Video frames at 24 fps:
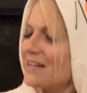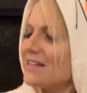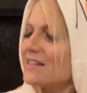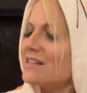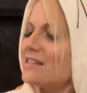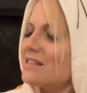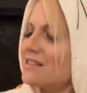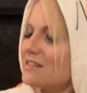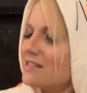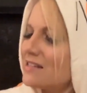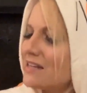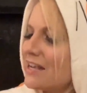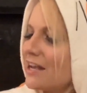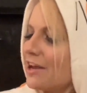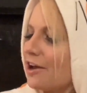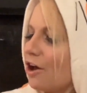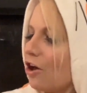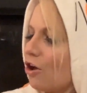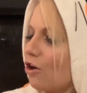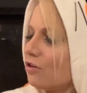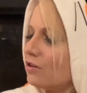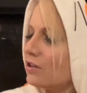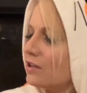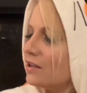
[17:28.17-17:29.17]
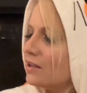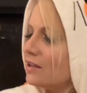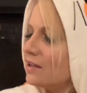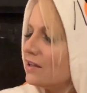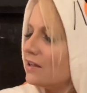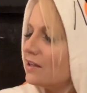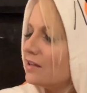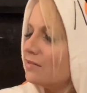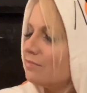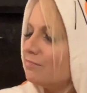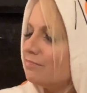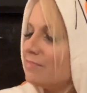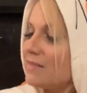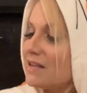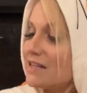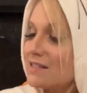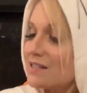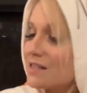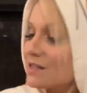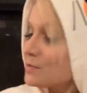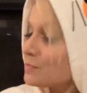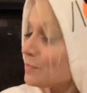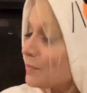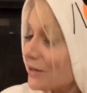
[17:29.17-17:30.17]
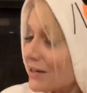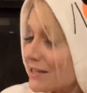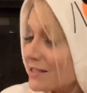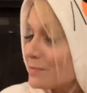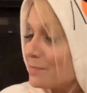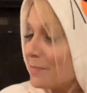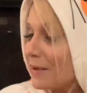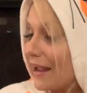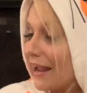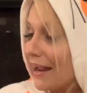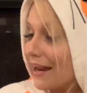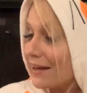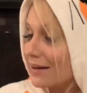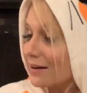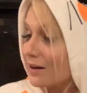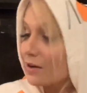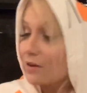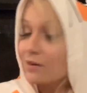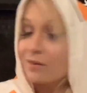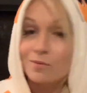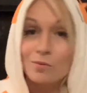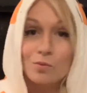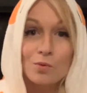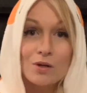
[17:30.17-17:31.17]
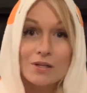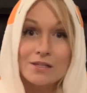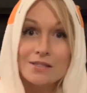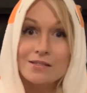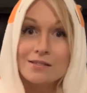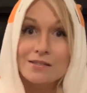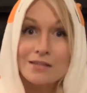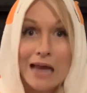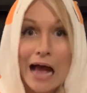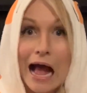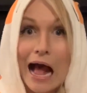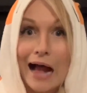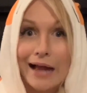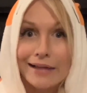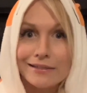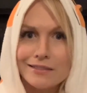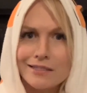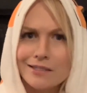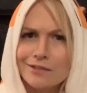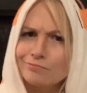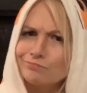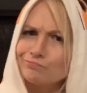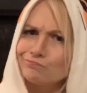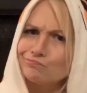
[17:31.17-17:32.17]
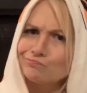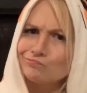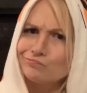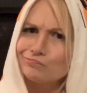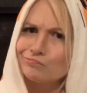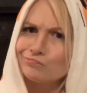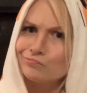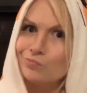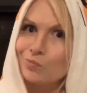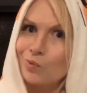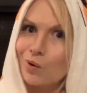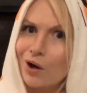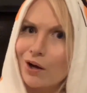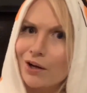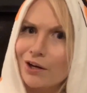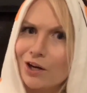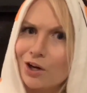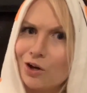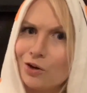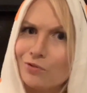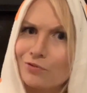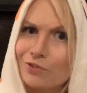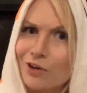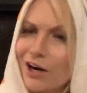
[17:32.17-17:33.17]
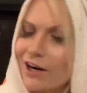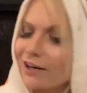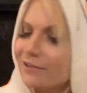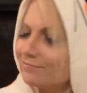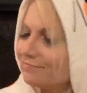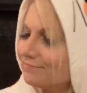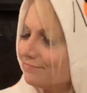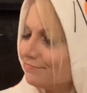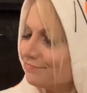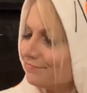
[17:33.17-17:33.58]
Still, Mrs. Brisbane was not won over.